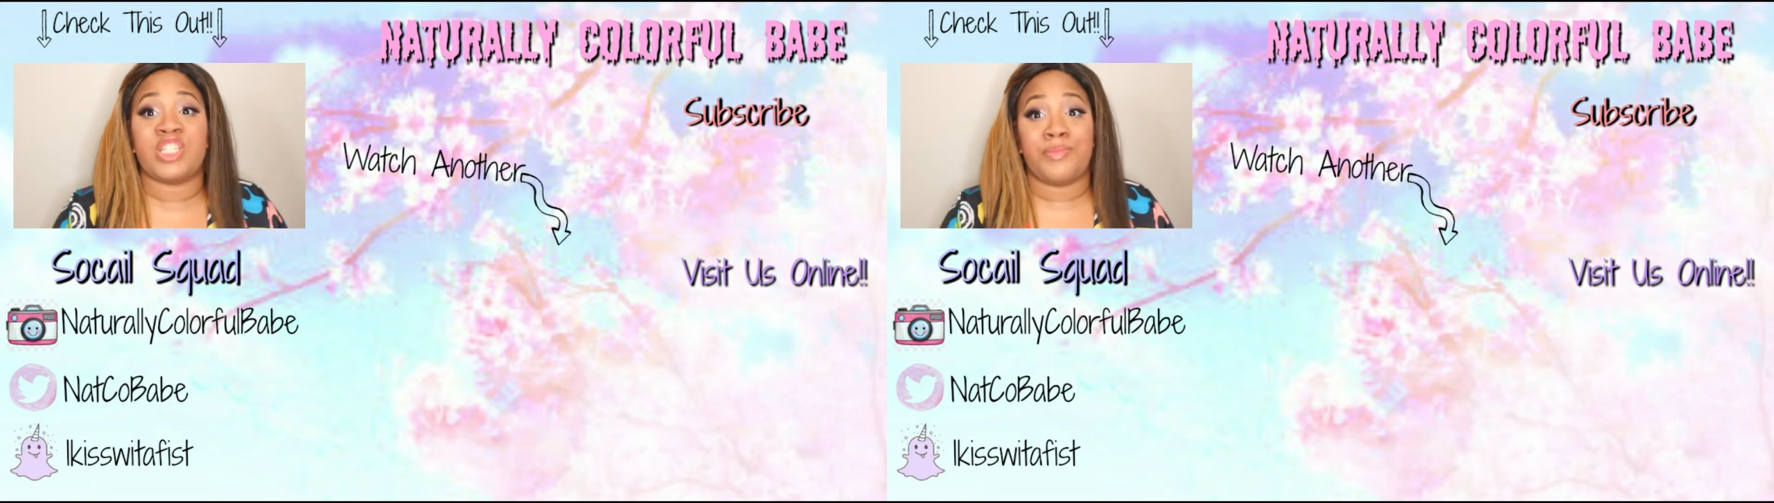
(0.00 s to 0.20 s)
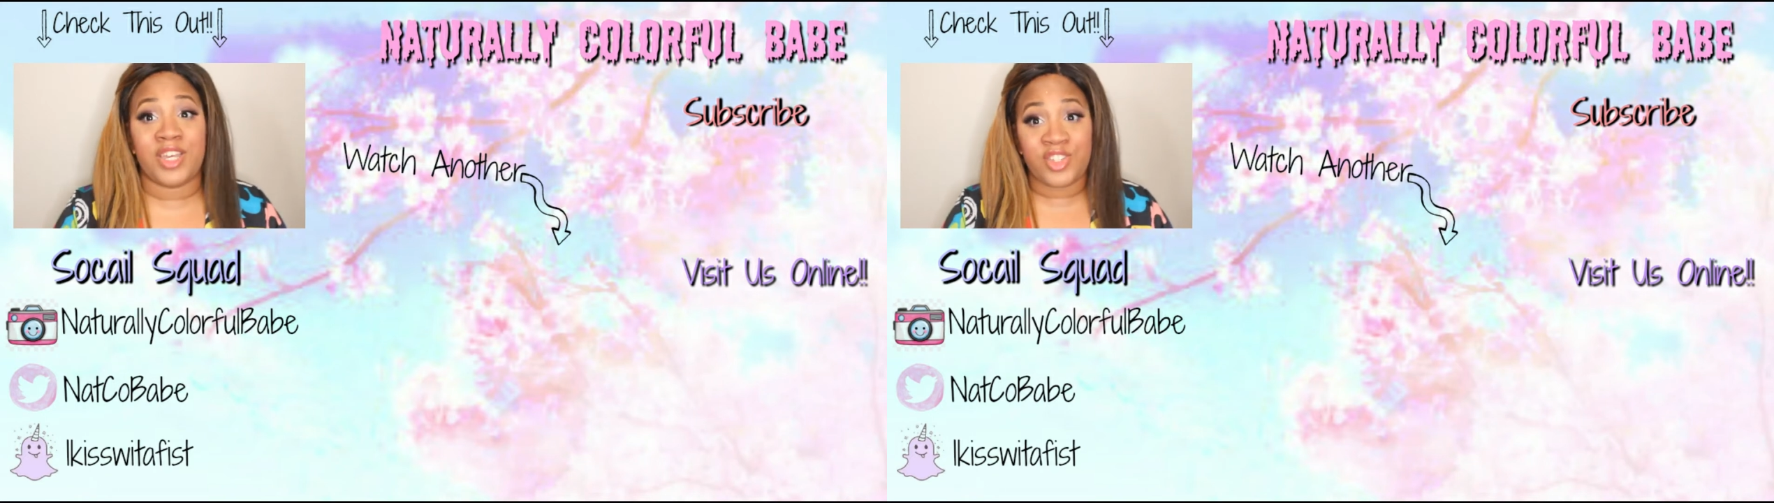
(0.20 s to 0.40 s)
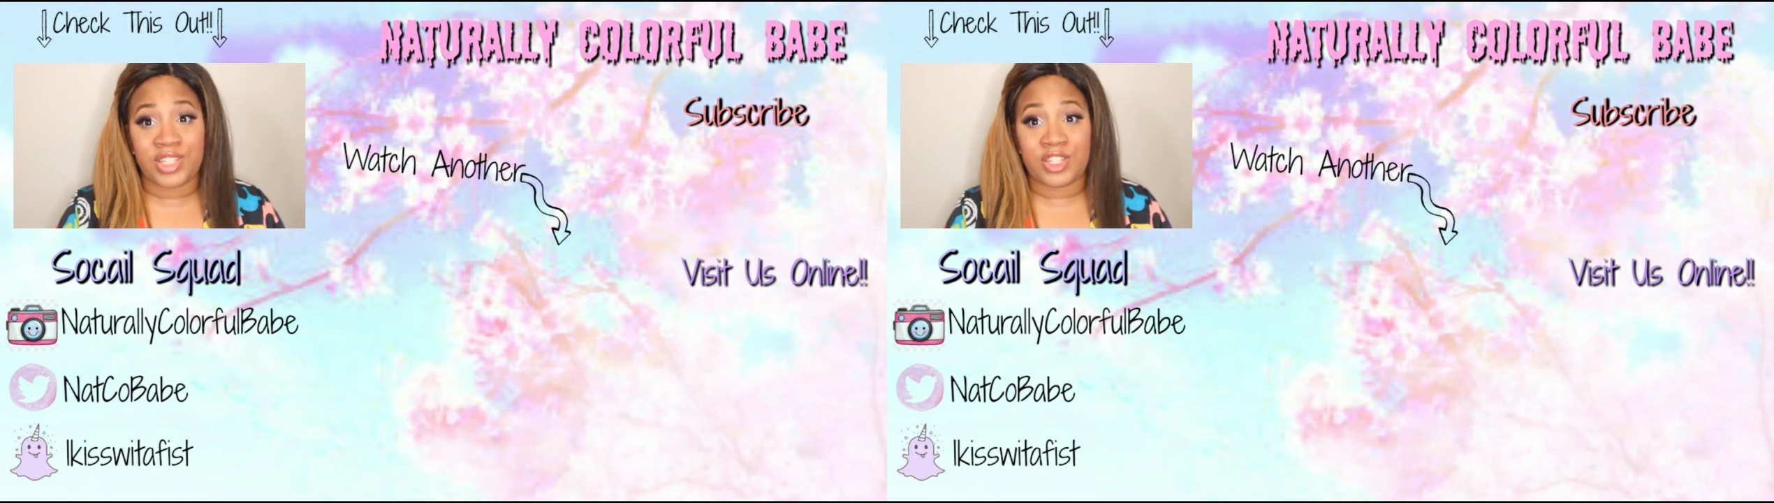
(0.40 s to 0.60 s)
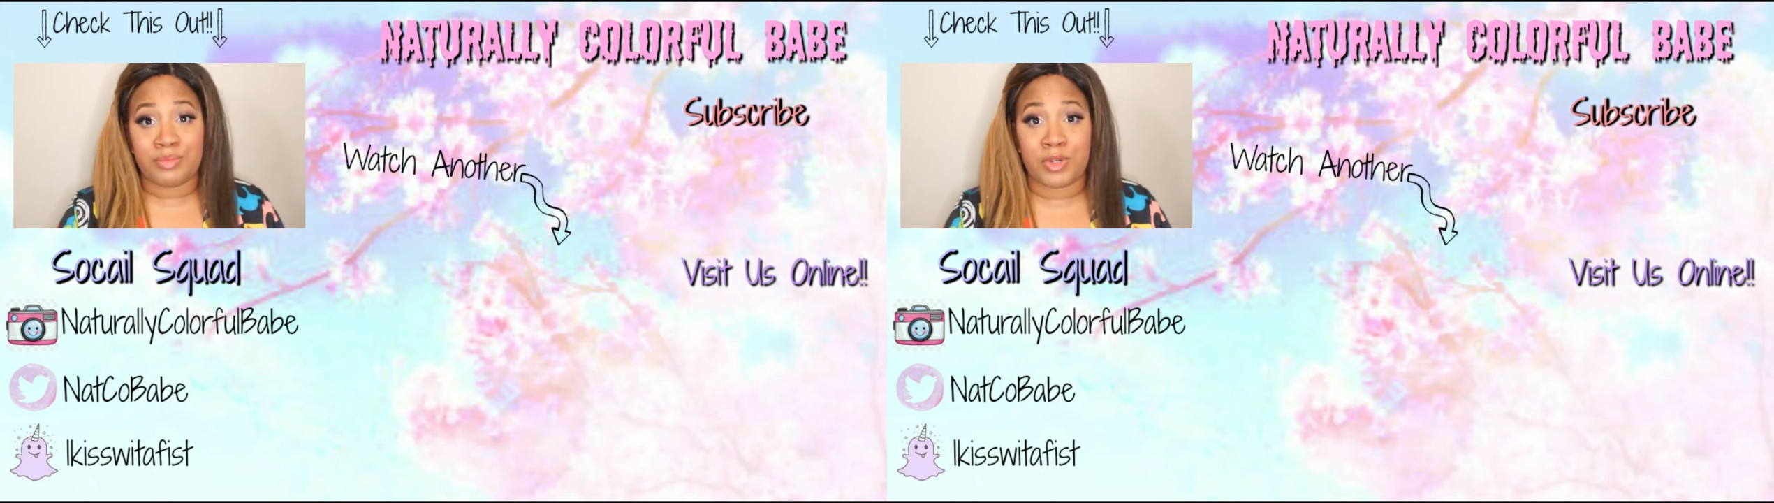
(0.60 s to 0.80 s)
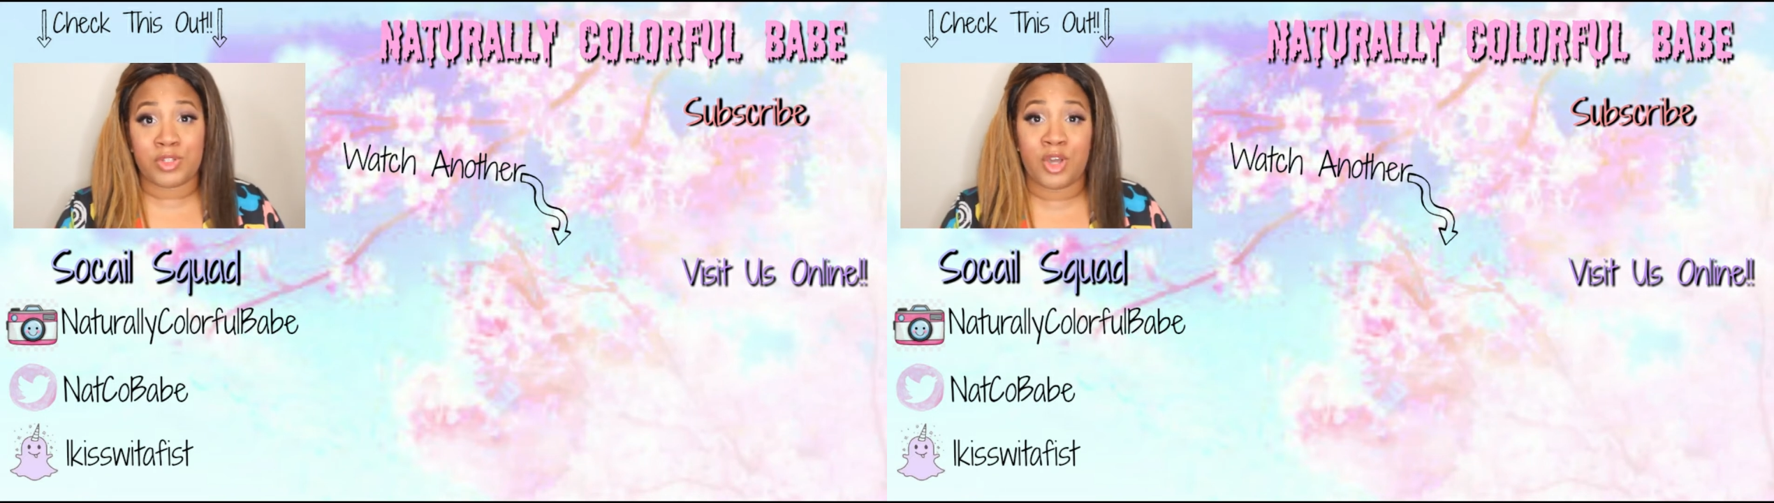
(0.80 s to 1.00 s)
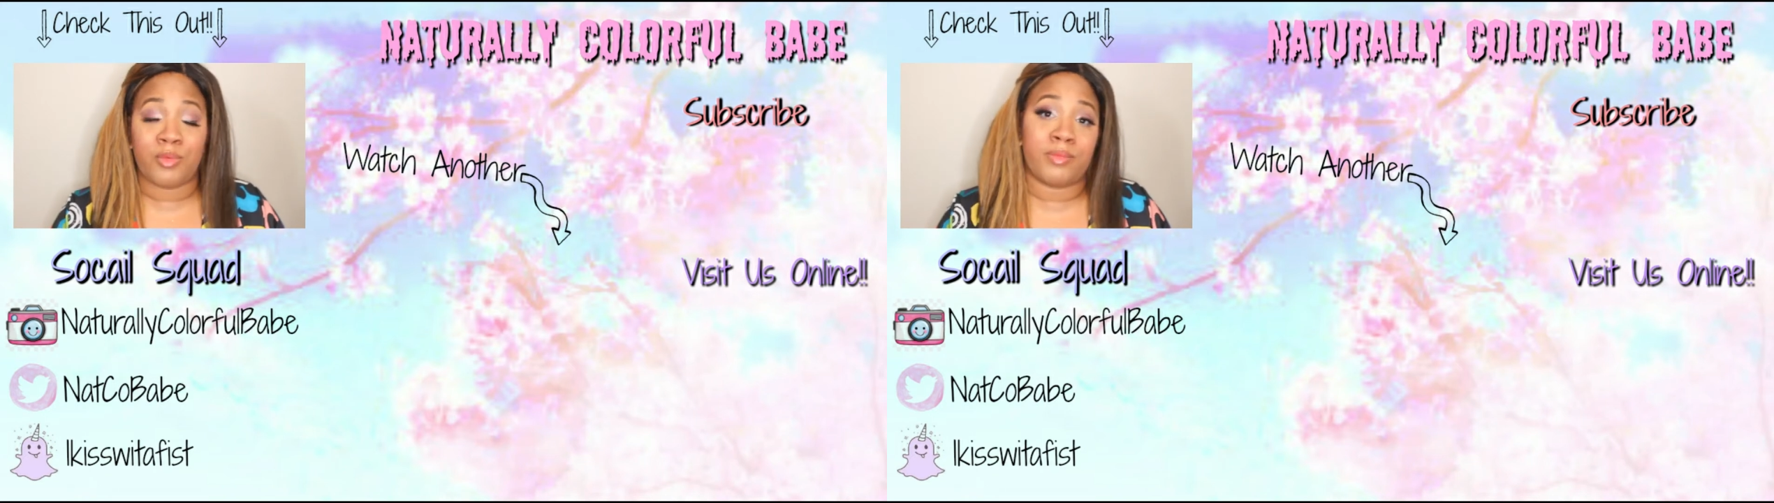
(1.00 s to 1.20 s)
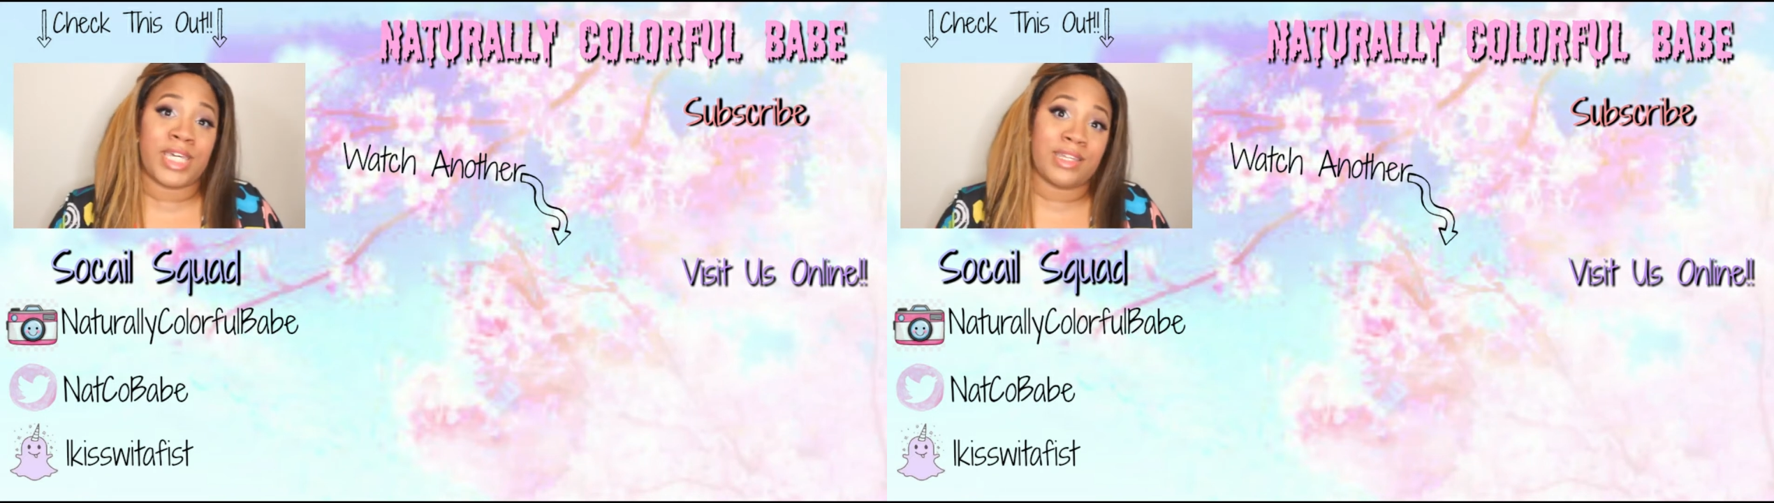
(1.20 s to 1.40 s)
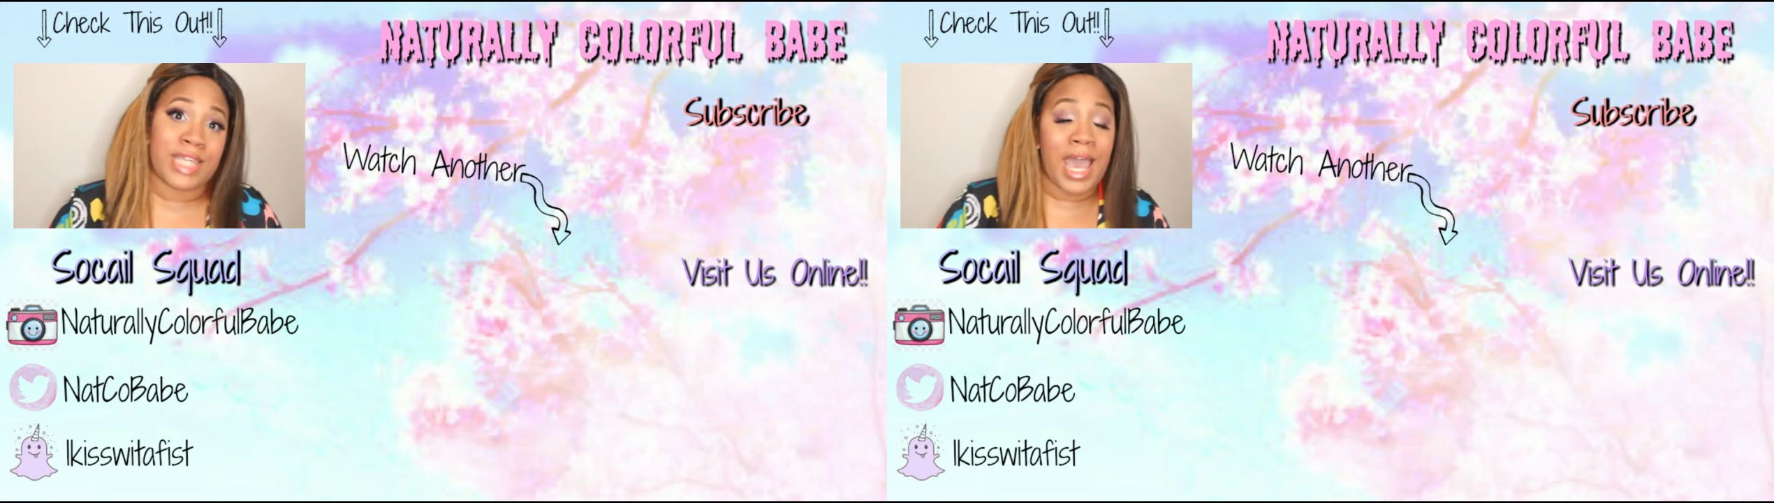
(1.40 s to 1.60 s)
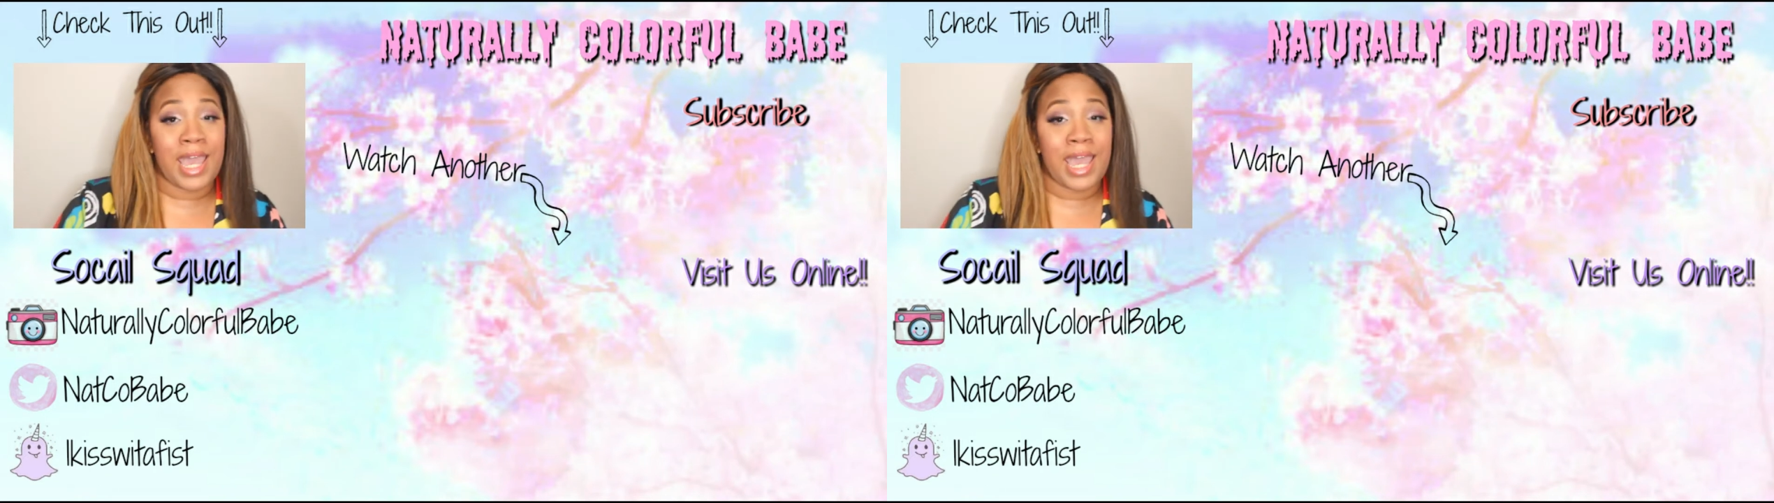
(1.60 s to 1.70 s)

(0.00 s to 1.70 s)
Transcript: especially this Spooktober because